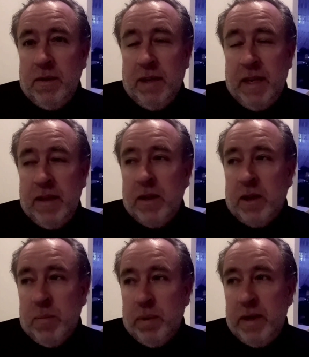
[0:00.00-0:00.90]
And the
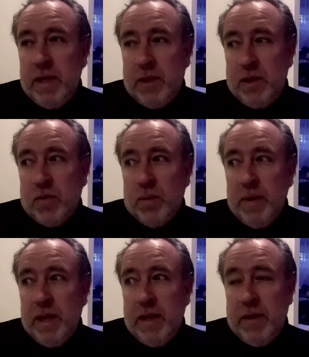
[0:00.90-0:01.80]
companies
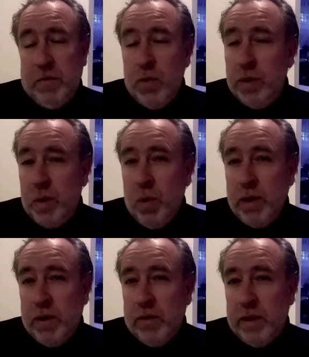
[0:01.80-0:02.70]
discriminating of who they
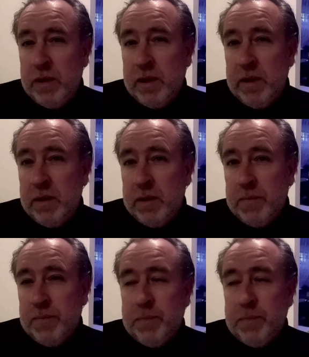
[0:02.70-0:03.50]
wanted on their sites.